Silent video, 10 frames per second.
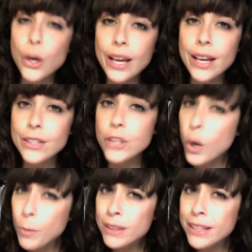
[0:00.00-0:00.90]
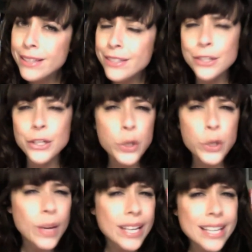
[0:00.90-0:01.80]
is OpenLeaks the new
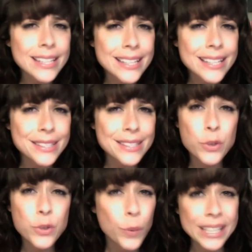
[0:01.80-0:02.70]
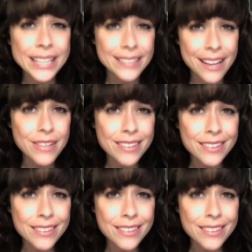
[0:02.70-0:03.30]
WikiLeaks of 2011?